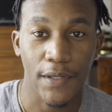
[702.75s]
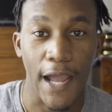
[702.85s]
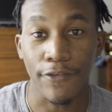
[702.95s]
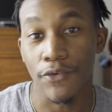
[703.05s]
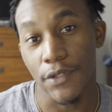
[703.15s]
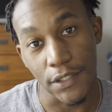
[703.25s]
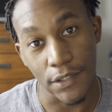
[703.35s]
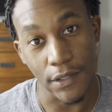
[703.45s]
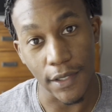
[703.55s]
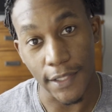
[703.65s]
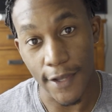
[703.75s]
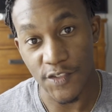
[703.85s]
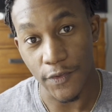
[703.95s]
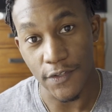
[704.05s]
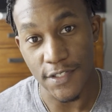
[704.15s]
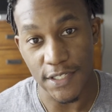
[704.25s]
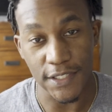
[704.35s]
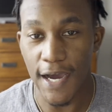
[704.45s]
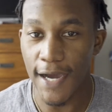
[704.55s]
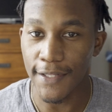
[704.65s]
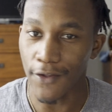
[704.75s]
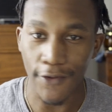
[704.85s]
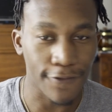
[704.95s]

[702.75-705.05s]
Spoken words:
after the announcement of the Z9 and all